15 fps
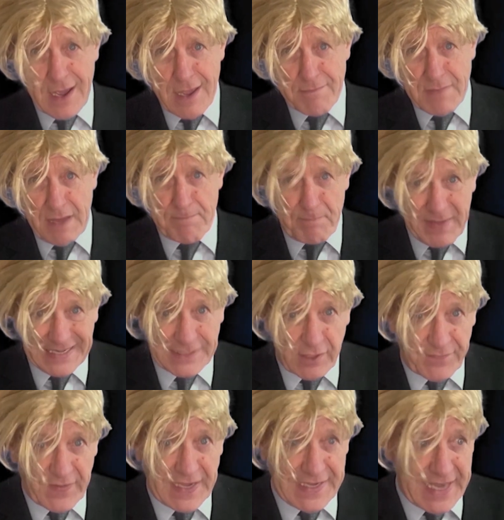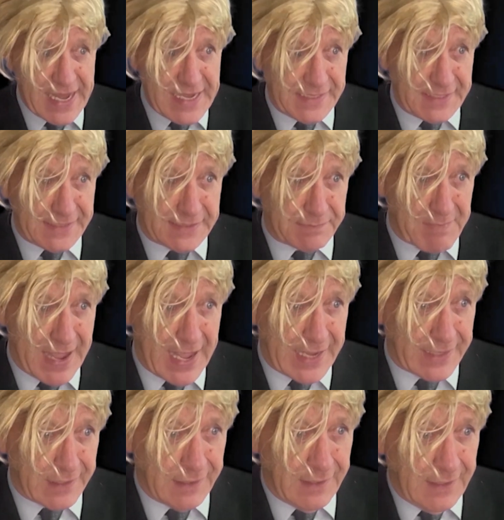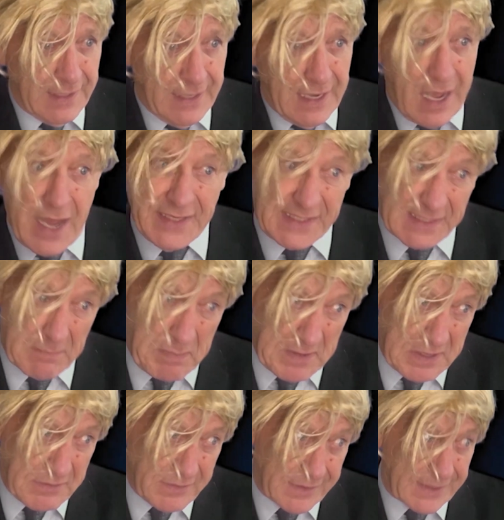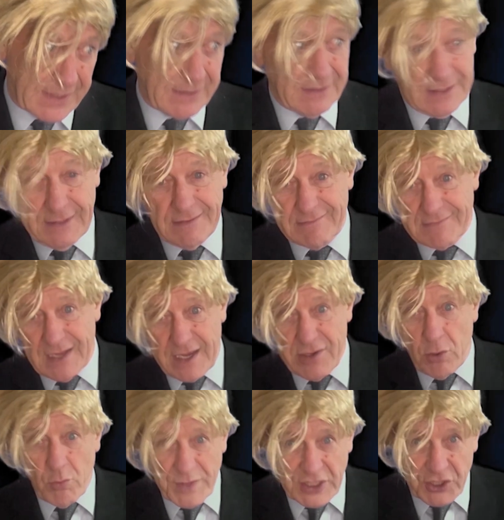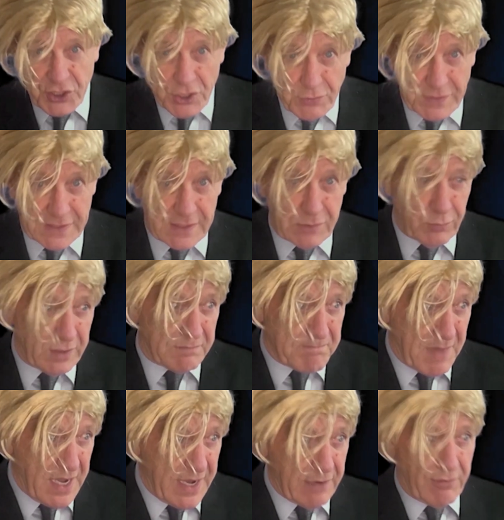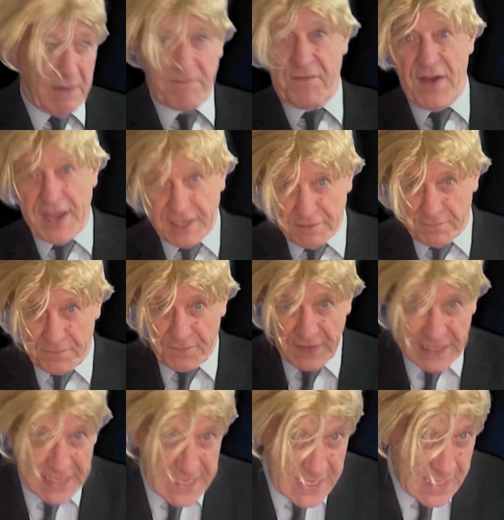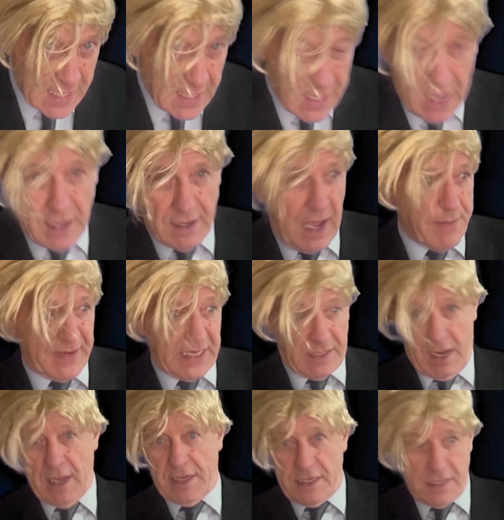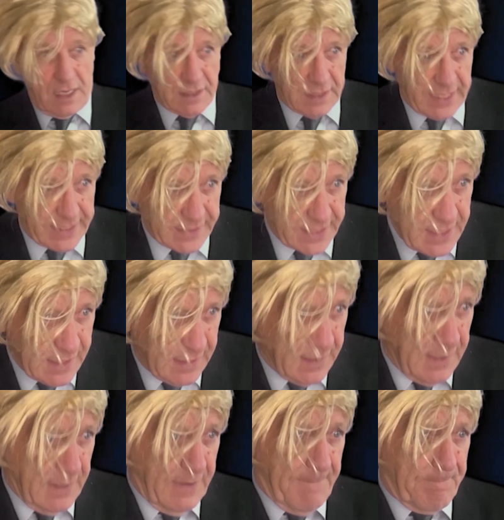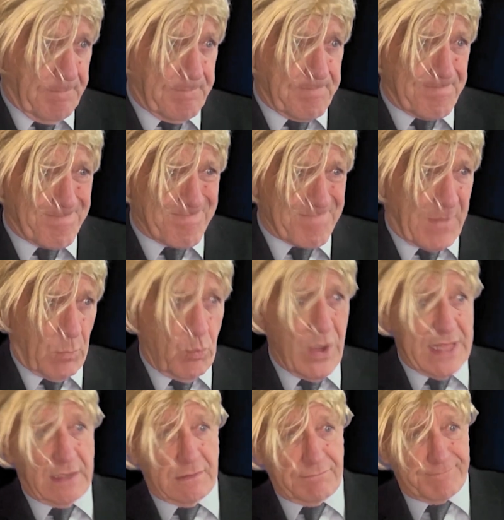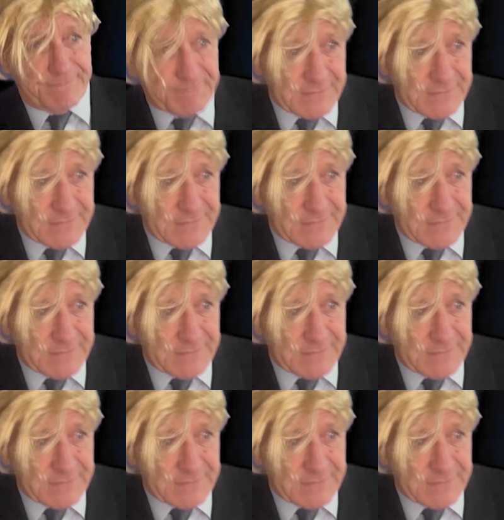I'm a bit of a ladies' man. I suppose I always used to admire a fine filly, I mean a young lady. Well,